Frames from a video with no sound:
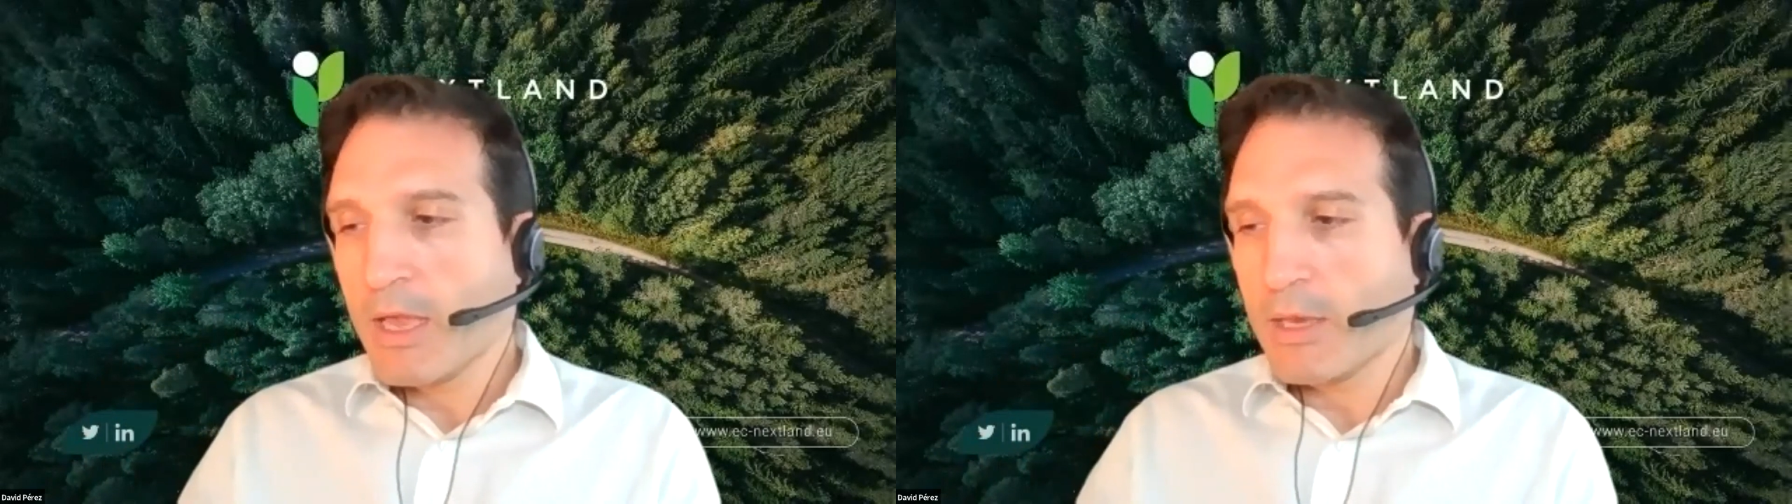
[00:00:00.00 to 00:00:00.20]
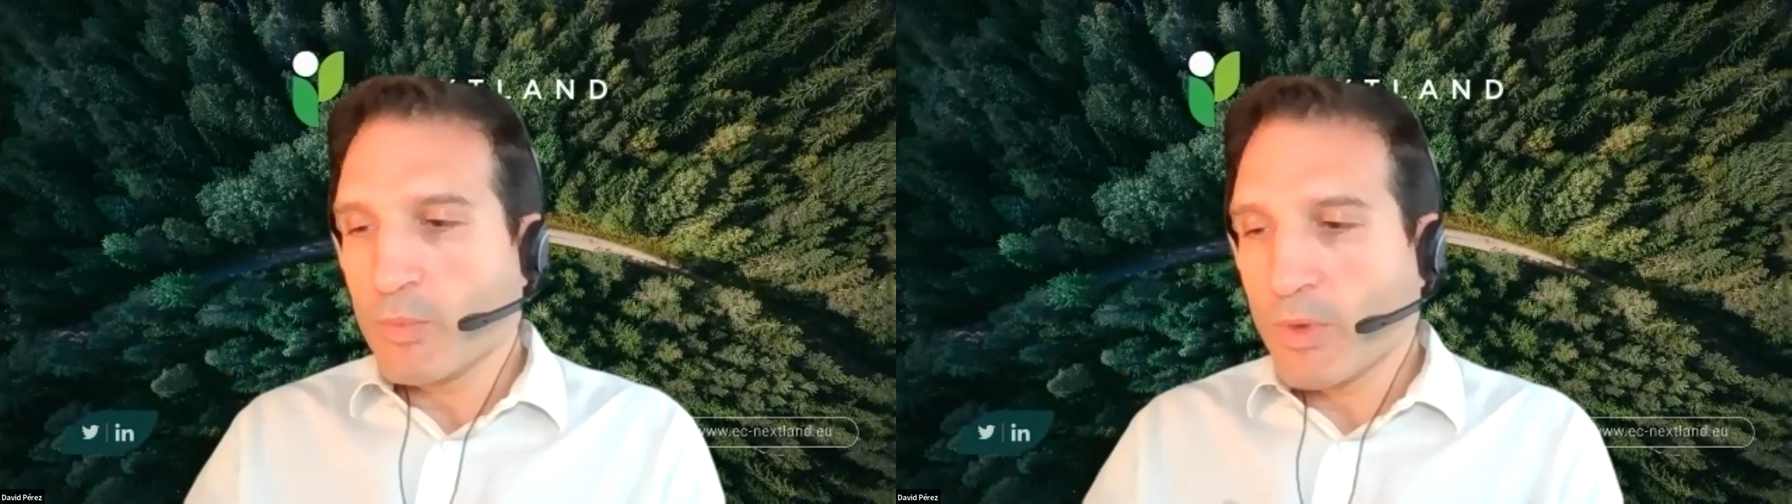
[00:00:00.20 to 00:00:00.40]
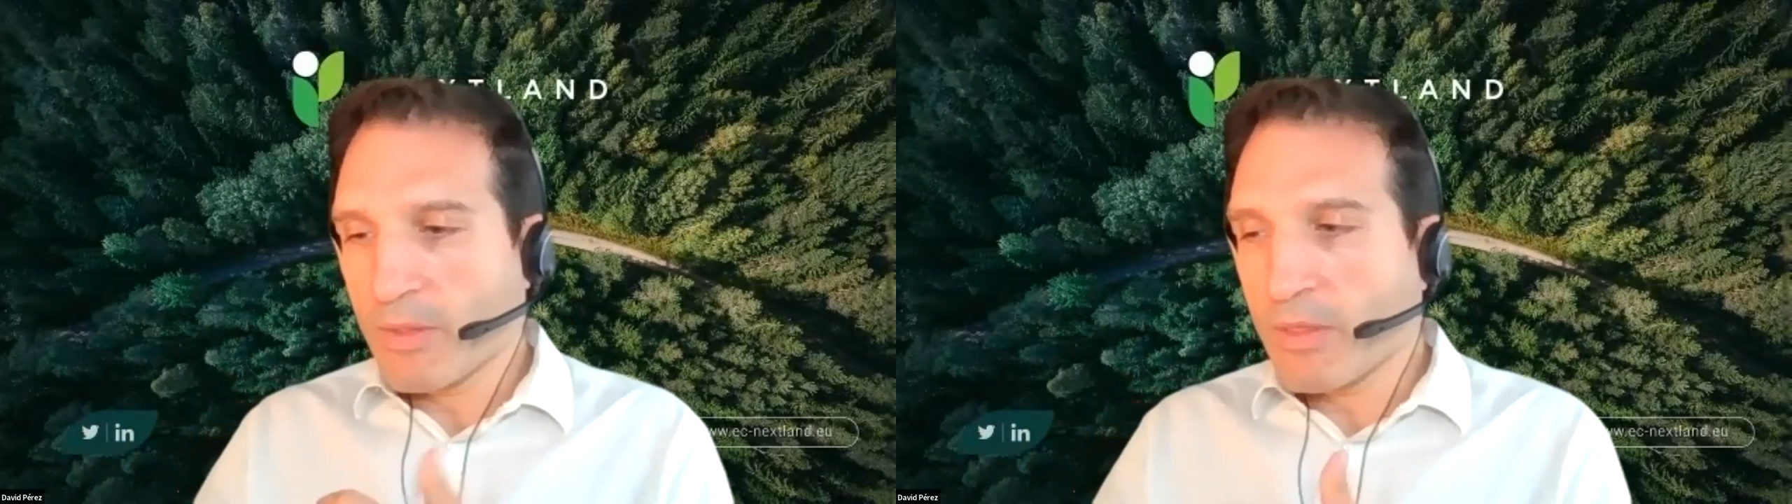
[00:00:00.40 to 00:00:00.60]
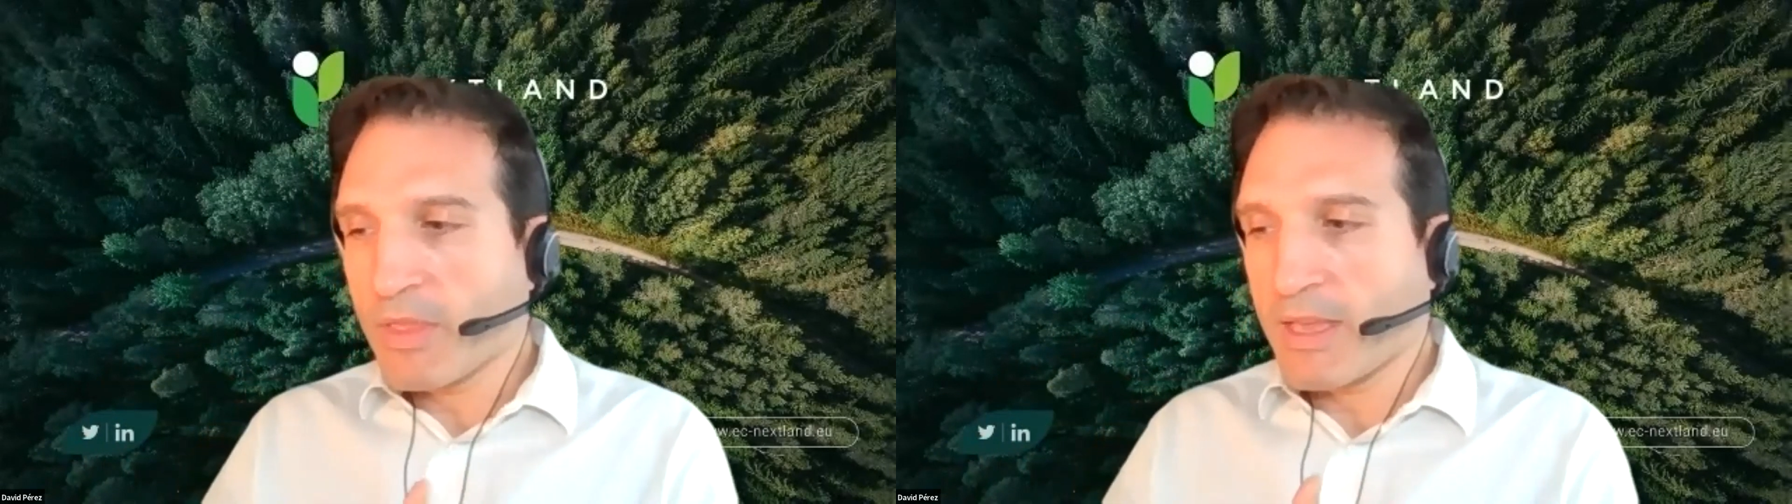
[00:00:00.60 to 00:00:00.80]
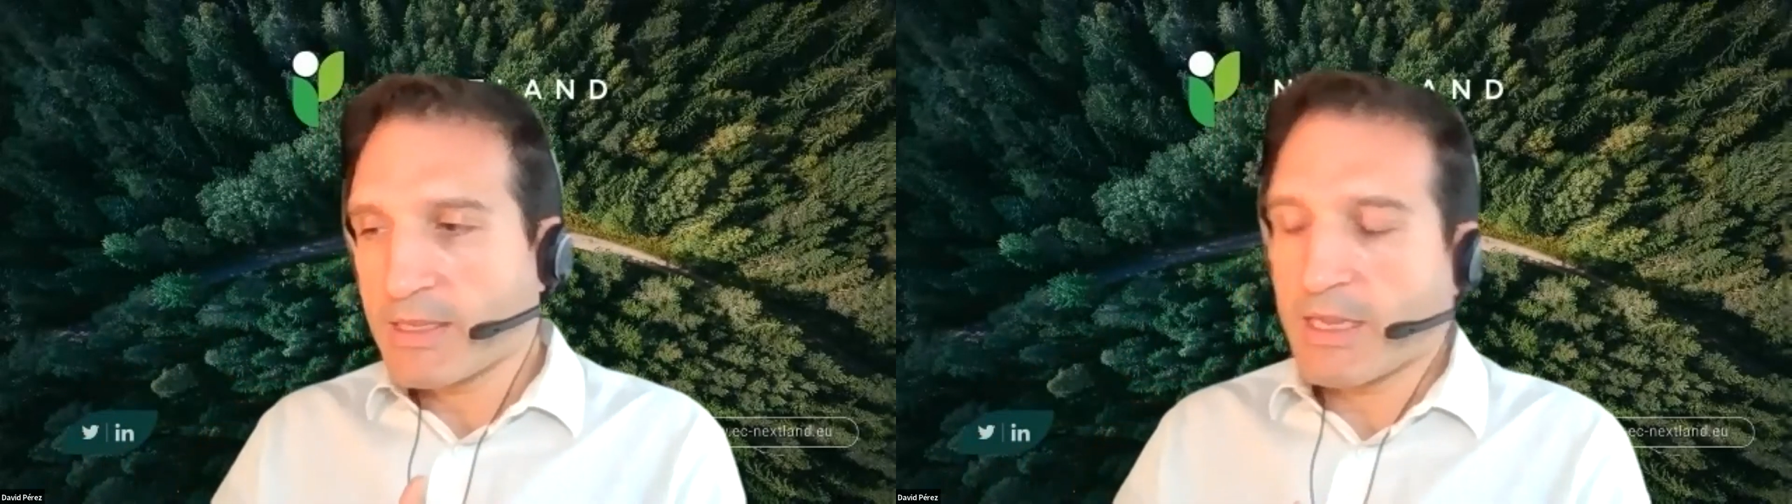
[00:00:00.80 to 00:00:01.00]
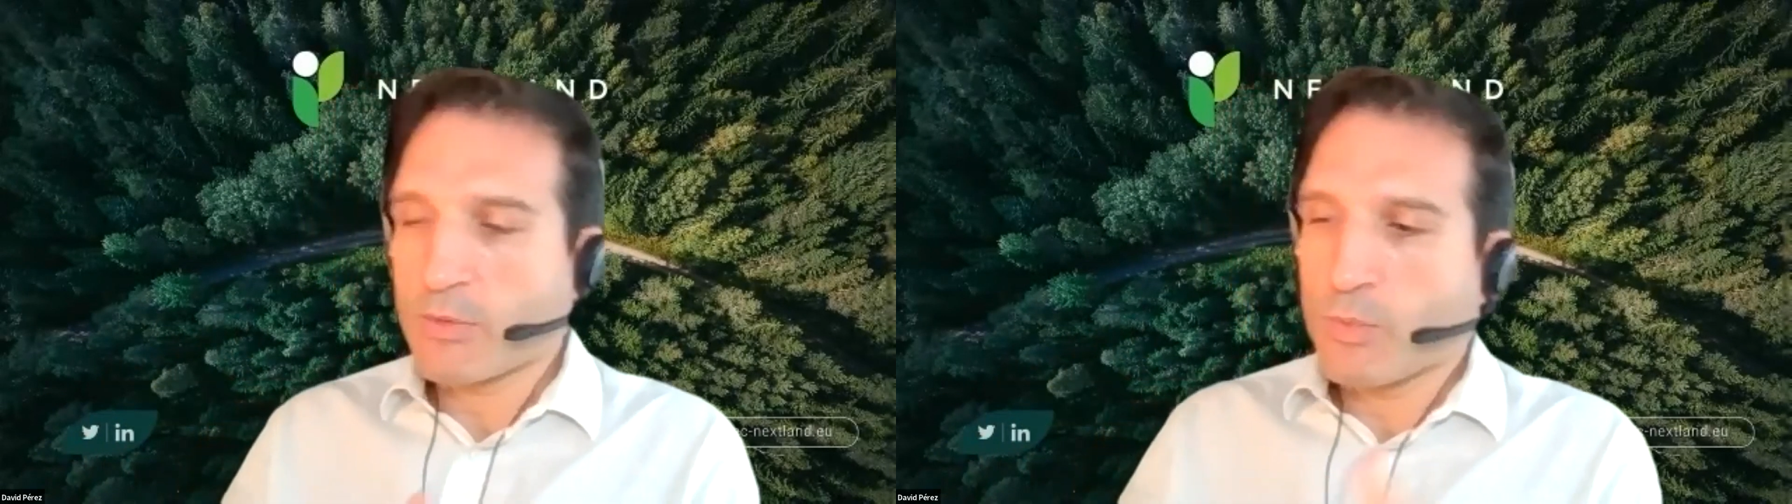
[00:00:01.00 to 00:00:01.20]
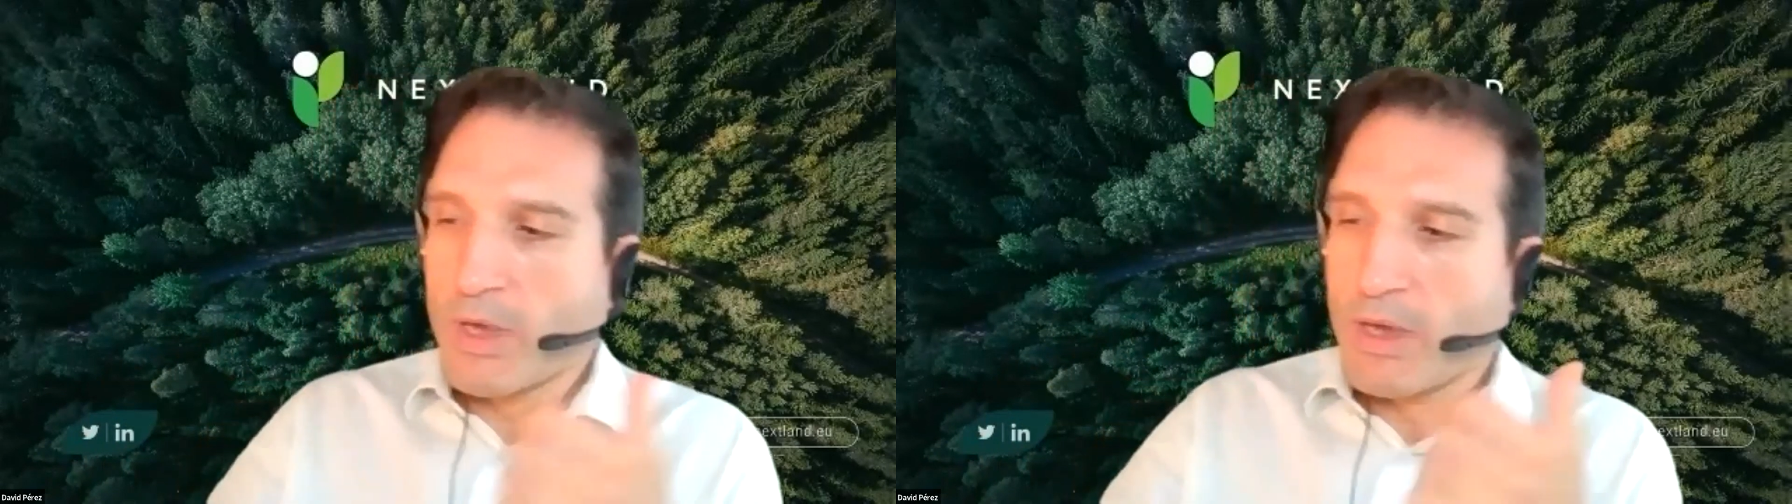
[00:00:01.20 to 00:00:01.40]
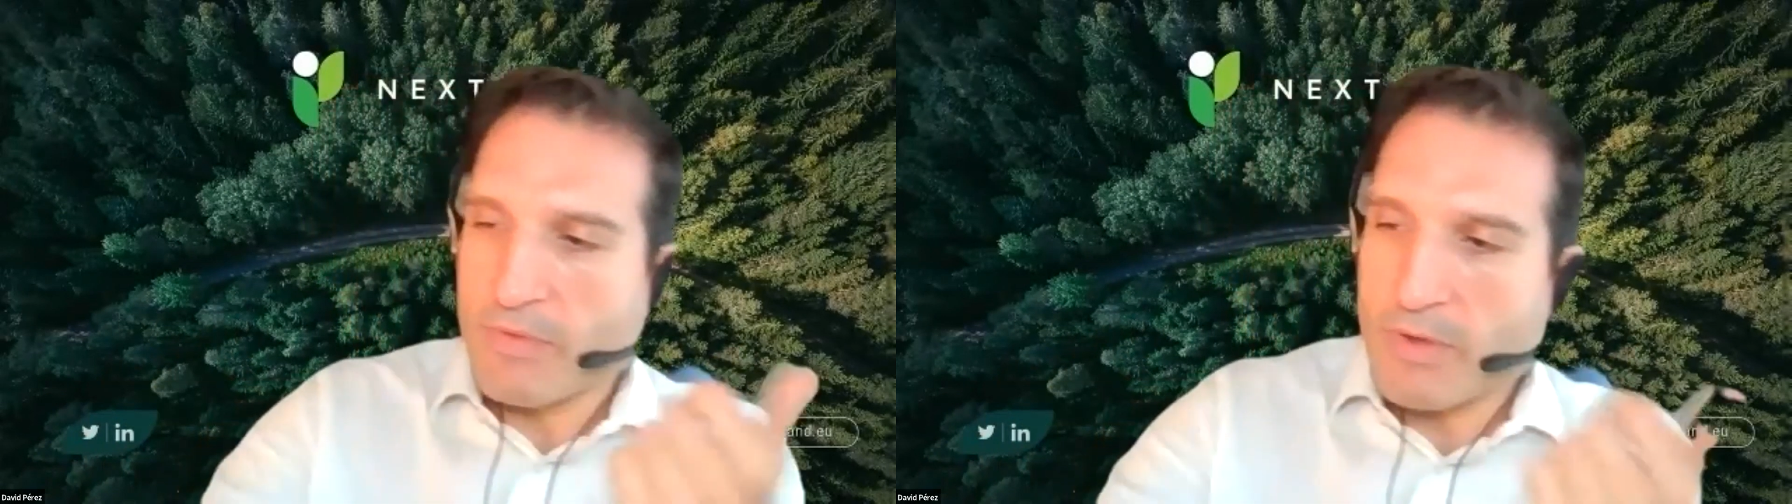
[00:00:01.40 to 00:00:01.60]
And one of the things that
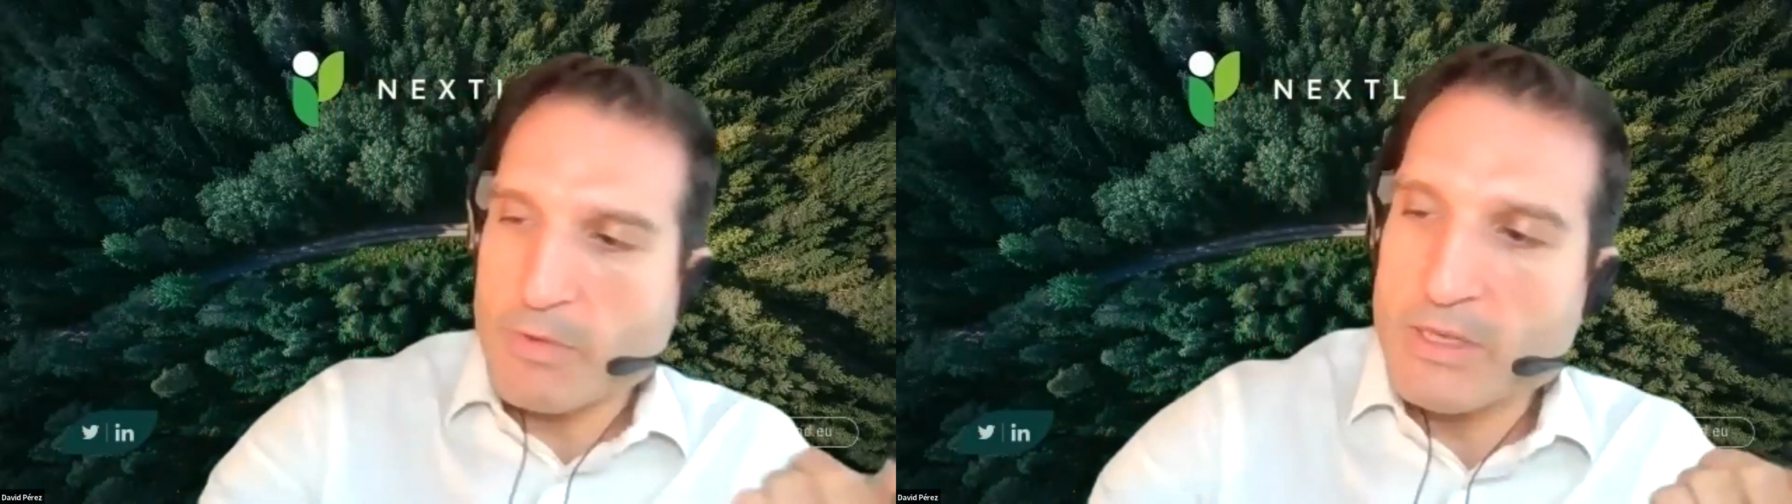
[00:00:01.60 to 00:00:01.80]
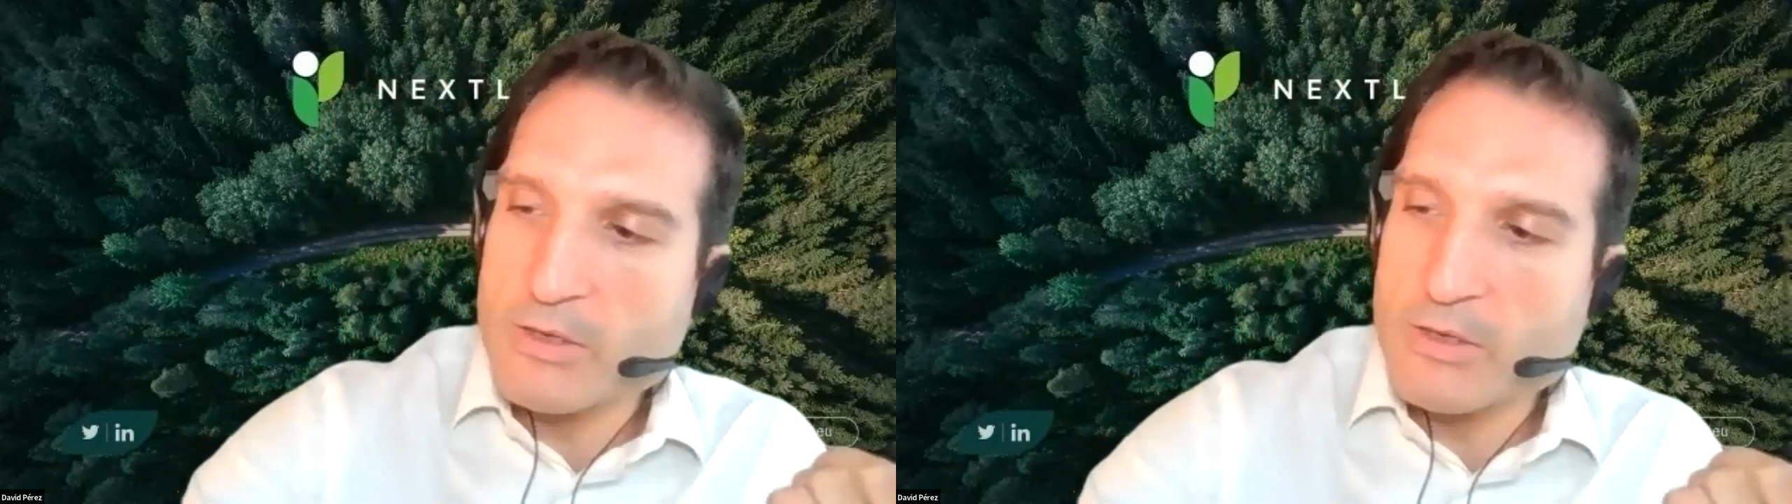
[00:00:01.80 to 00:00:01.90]
we are very